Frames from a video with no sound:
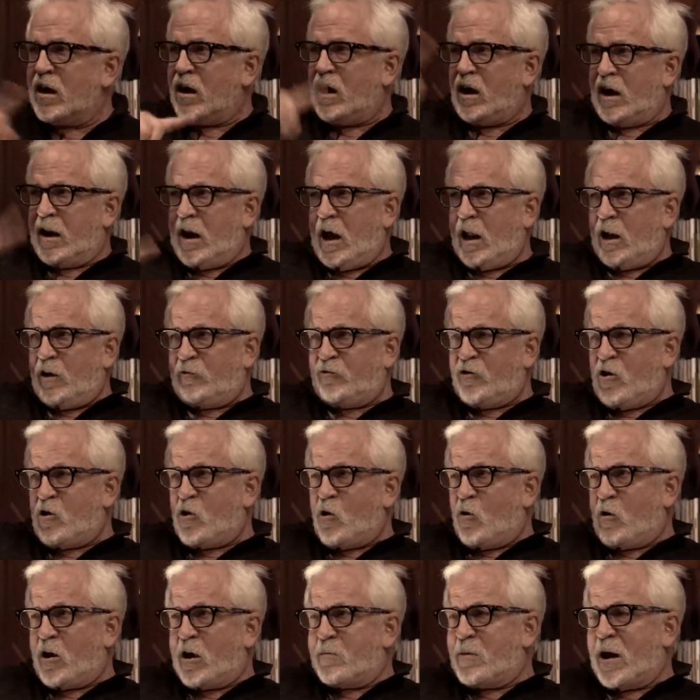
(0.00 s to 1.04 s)
an LFO
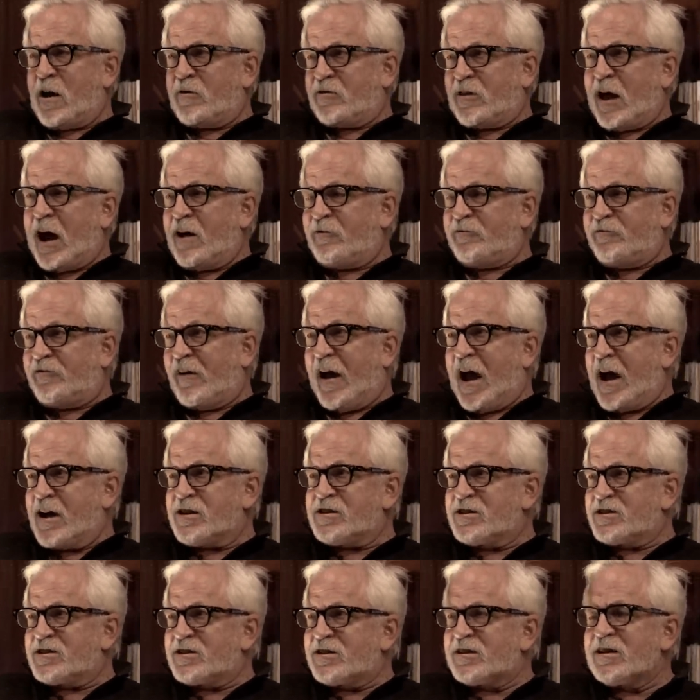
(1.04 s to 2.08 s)
going about that
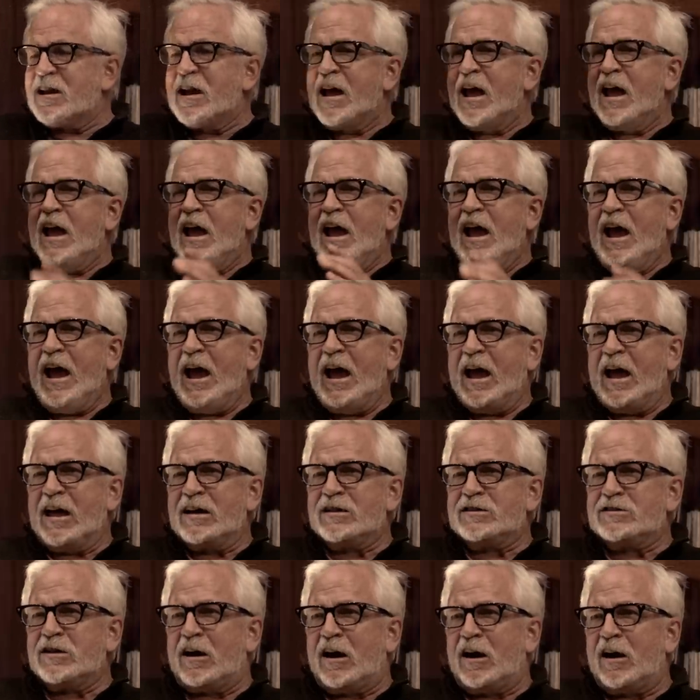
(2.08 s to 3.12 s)
fast,
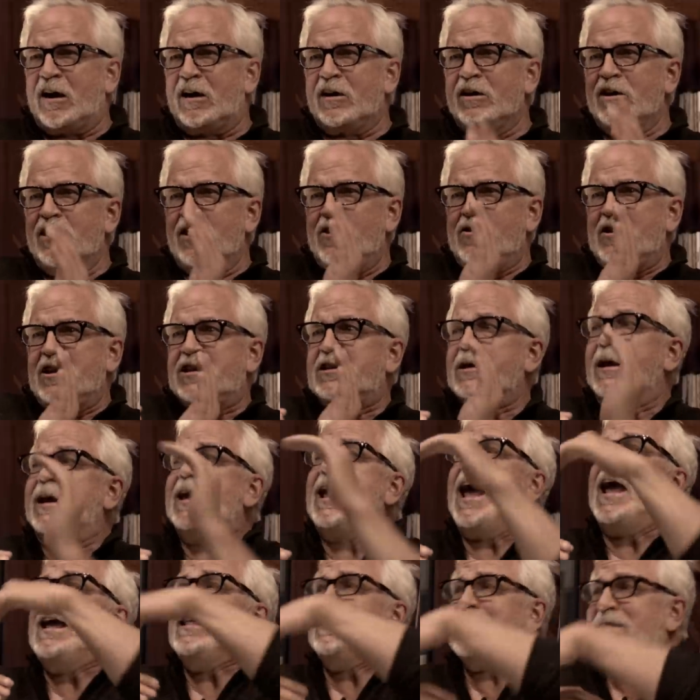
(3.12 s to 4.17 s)
and uh, you need to
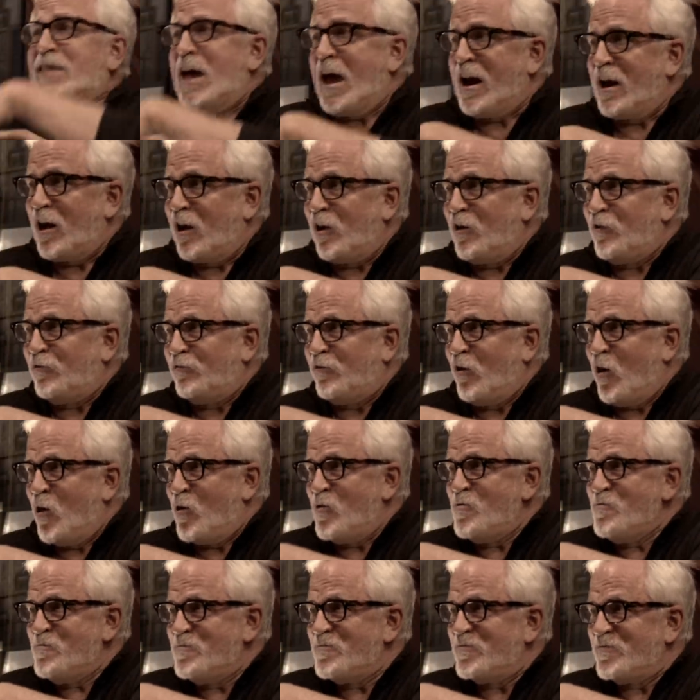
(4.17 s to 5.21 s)
gate that
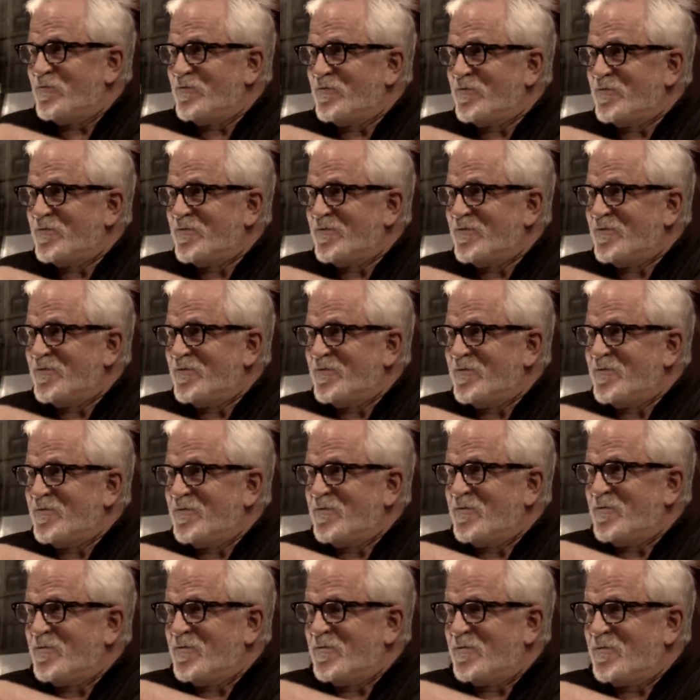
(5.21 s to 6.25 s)
LFO. Start and
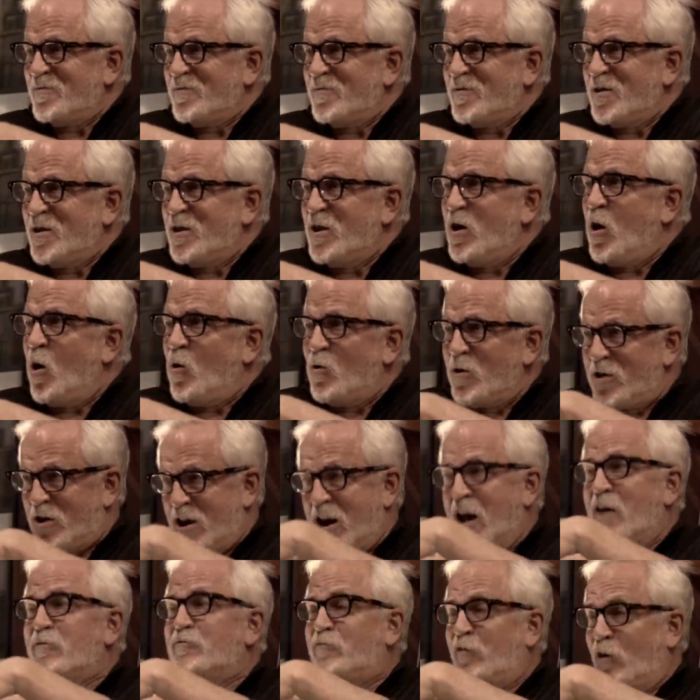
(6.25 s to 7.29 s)
stop. You know, yep. with an
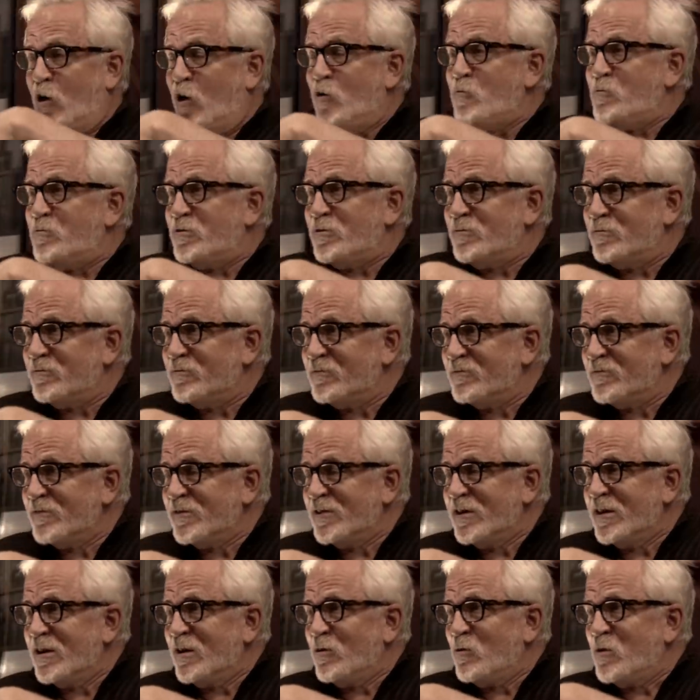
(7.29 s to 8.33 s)
envelope. Yep.
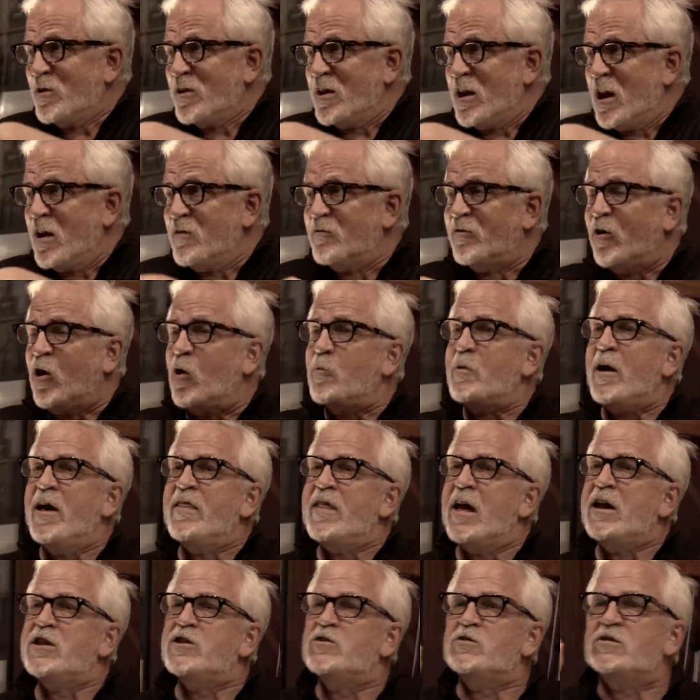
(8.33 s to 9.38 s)
With an envelope, and
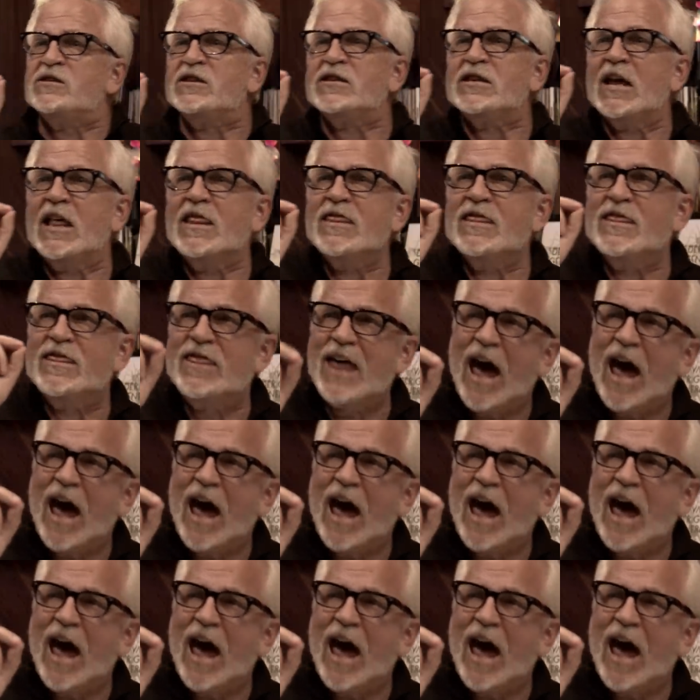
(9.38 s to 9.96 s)
then you send